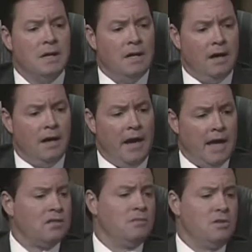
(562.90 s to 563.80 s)

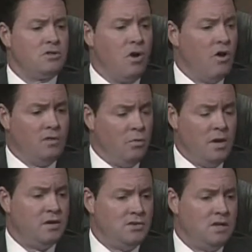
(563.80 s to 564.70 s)
Estimates are that we
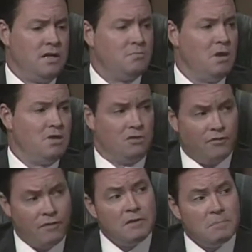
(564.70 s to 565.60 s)
could see as much as
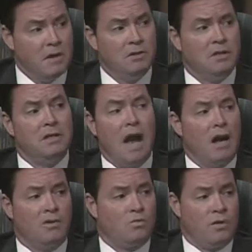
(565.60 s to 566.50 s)
$50 billion
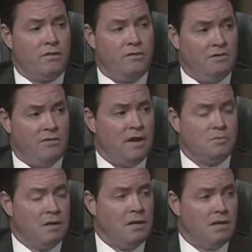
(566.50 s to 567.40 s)
worth of
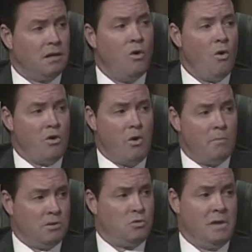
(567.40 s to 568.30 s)
investment in the corridor
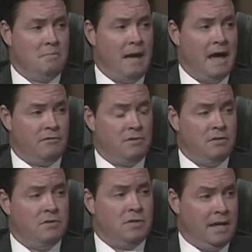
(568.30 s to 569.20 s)
between Baton
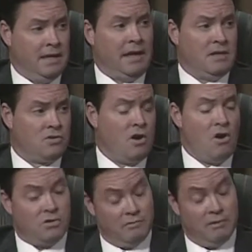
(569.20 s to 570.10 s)
Rouge and Lake
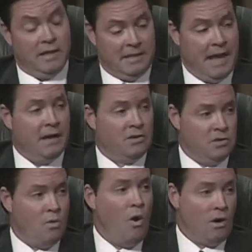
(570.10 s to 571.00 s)
Charles, really down to
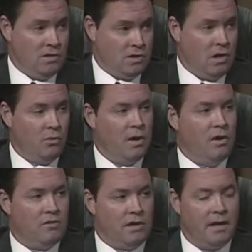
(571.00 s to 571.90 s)
New Orleans, all the way
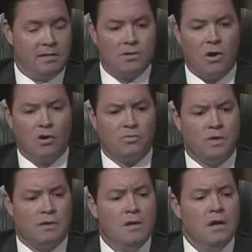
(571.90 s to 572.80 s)
over to Lake Charles,
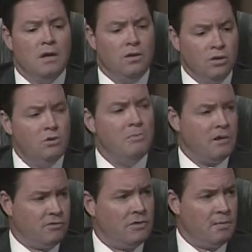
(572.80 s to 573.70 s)
with new
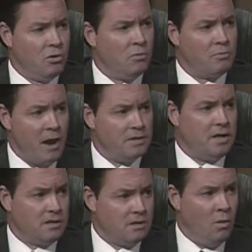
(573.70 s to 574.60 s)
petrochemical
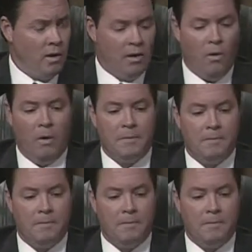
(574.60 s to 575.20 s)
projects going on.